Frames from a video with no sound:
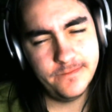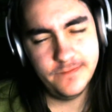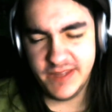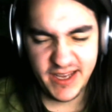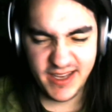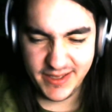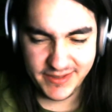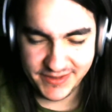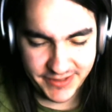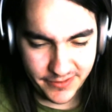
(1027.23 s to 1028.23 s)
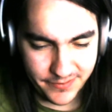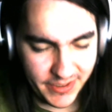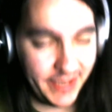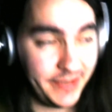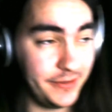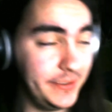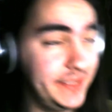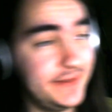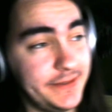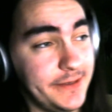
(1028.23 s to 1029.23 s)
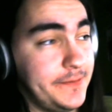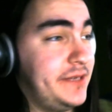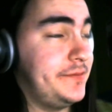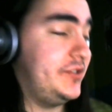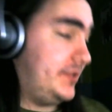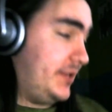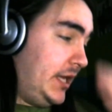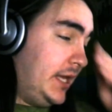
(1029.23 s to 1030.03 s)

Nah, that's dumb. I know, it's dumb. I'm just.